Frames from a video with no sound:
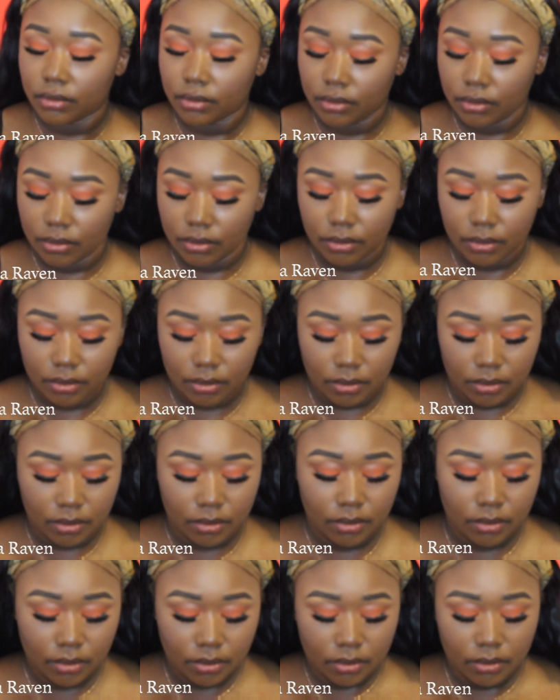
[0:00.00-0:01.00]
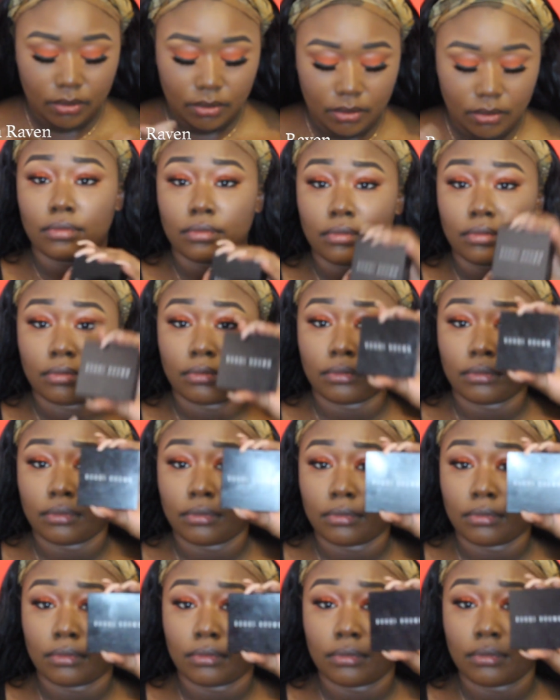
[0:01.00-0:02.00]
After setting my face
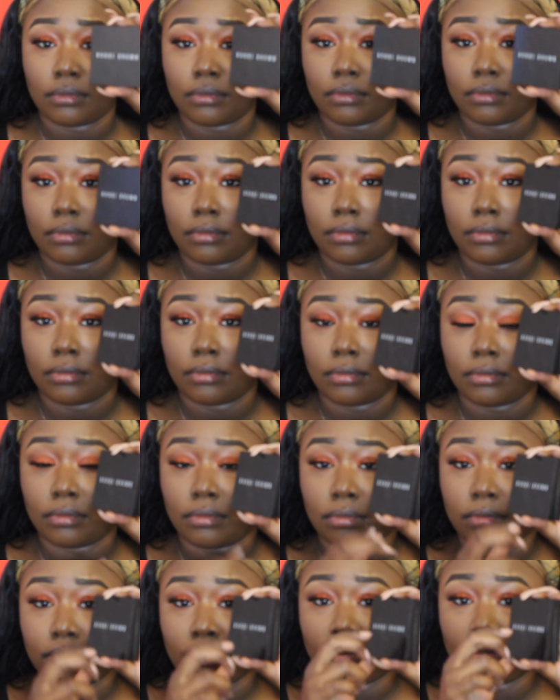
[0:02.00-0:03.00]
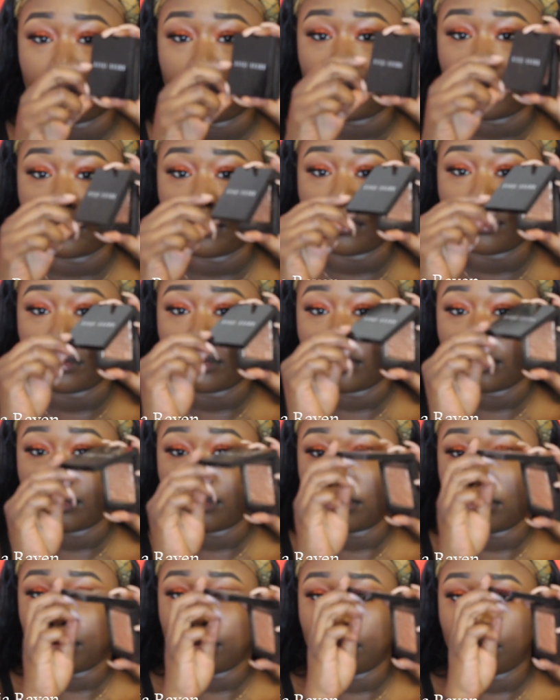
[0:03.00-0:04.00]
with some face mist, I'm going to be using my
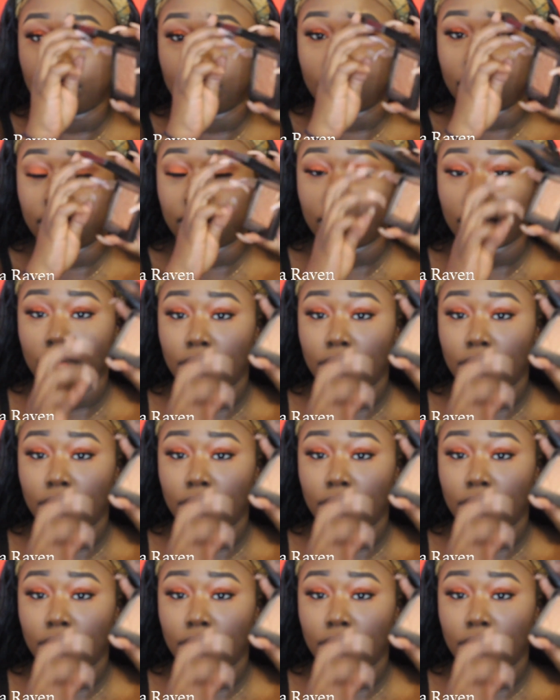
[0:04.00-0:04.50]
Bobbi Brown